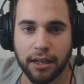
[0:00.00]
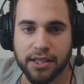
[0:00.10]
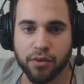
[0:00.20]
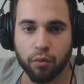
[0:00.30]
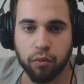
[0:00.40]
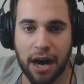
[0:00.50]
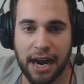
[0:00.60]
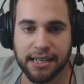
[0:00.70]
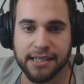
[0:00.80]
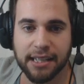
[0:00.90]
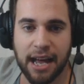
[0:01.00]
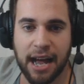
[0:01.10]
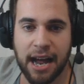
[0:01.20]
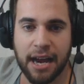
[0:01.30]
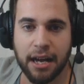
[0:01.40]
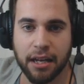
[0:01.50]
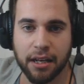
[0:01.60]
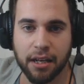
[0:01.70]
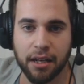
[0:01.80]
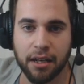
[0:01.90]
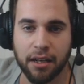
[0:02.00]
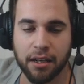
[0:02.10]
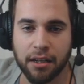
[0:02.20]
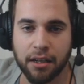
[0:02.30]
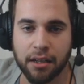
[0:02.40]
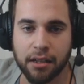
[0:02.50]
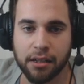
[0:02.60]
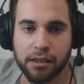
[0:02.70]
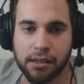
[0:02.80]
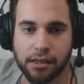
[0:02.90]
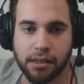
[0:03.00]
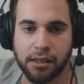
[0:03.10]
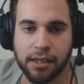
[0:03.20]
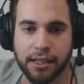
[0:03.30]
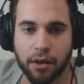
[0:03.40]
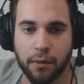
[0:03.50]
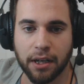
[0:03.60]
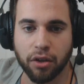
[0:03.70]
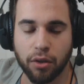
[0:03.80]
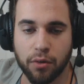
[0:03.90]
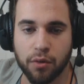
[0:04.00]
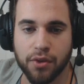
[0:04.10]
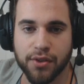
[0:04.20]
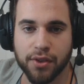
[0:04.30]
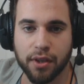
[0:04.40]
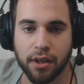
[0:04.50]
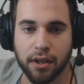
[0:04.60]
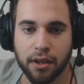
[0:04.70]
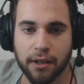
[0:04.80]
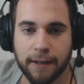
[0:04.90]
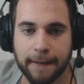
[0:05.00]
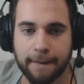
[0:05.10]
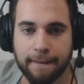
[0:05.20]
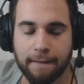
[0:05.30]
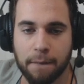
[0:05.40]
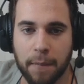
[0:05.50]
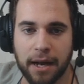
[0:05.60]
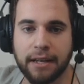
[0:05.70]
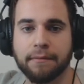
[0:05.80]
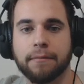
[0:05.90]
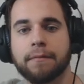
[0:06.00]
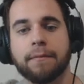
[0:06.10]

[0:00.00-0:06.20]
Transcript: Let's Rock Slide. I don't want to lose my...